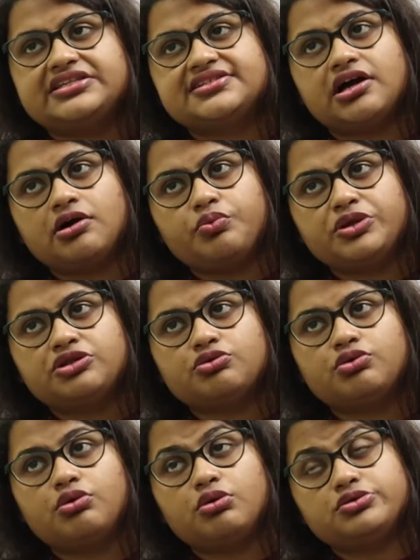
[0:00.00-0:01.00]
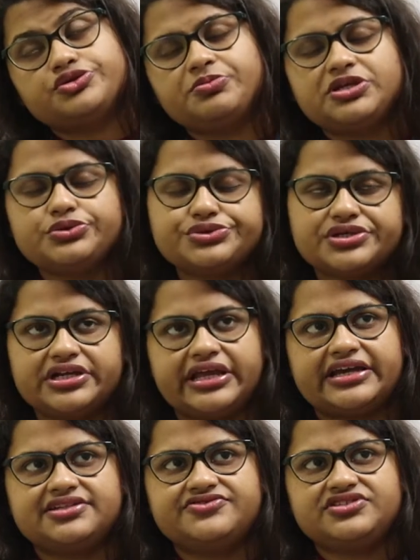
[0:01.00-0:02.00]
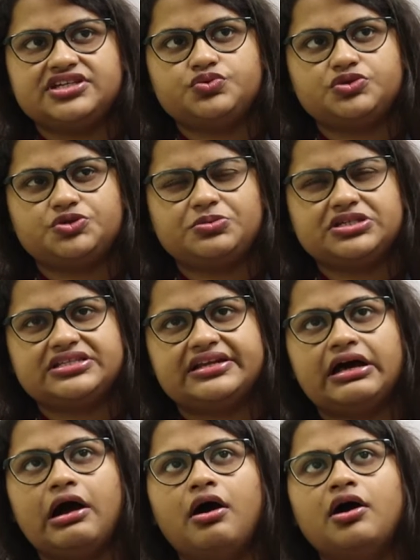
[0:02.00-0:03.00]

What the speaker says: Stuck with could also be used in a negative sense, which means that